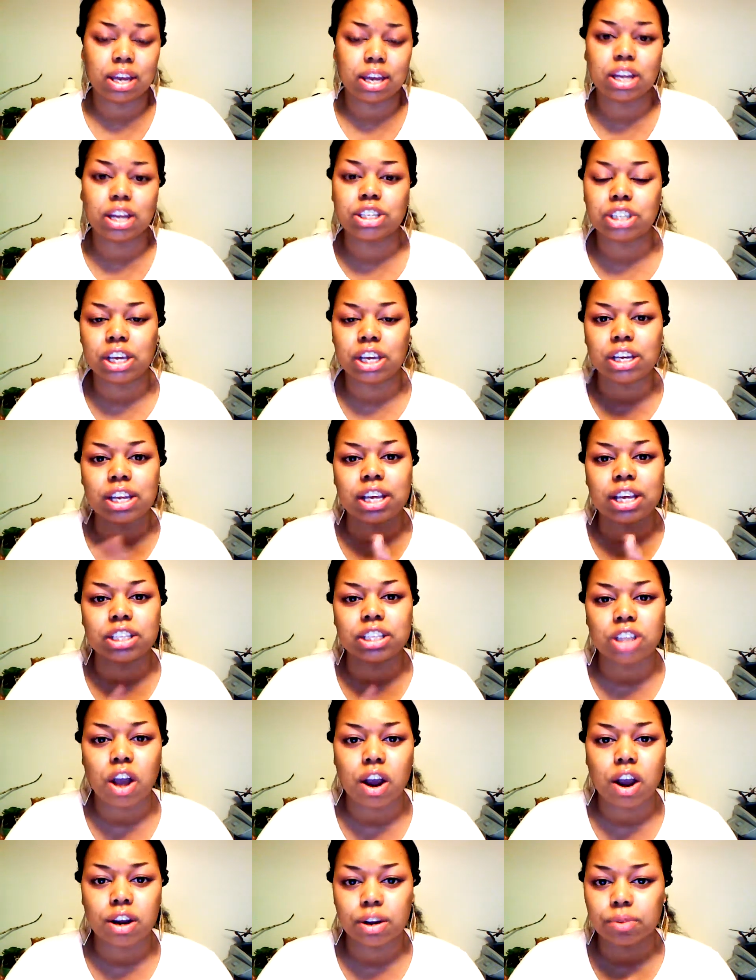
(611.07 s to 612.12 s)
And the GED is
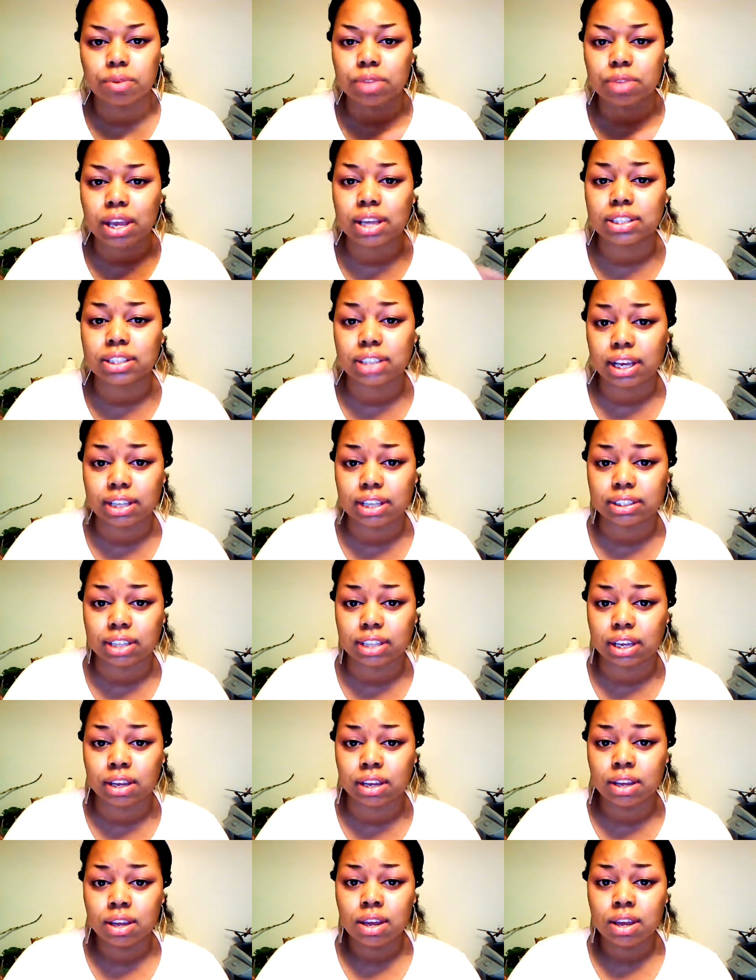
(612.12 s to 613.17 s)
hard. Don't think it's
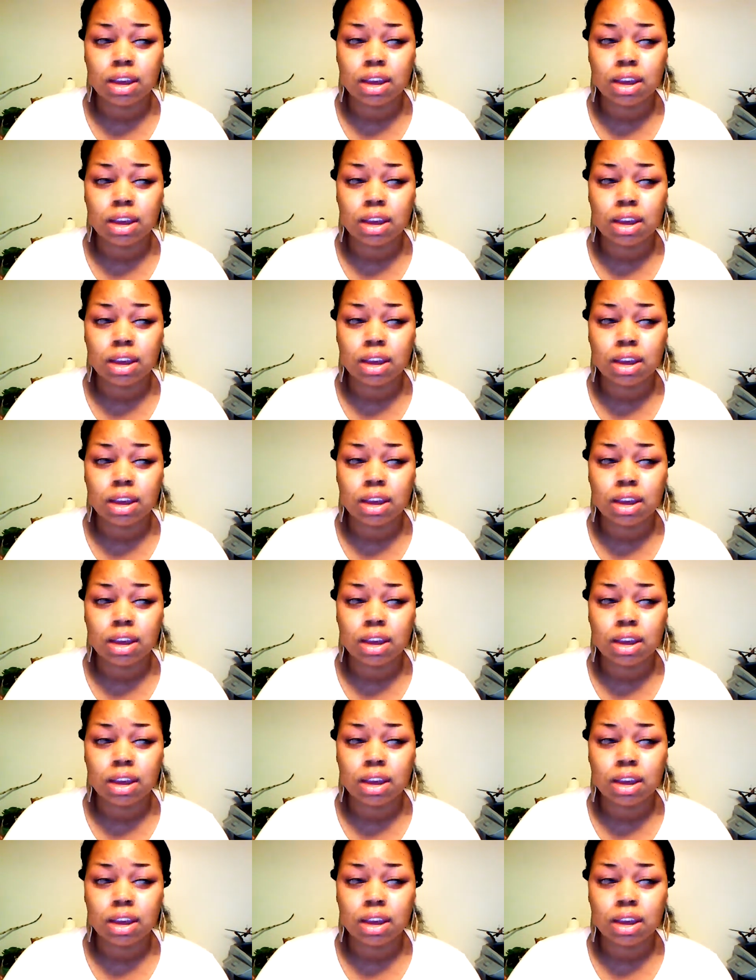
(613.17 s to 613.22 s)
easy.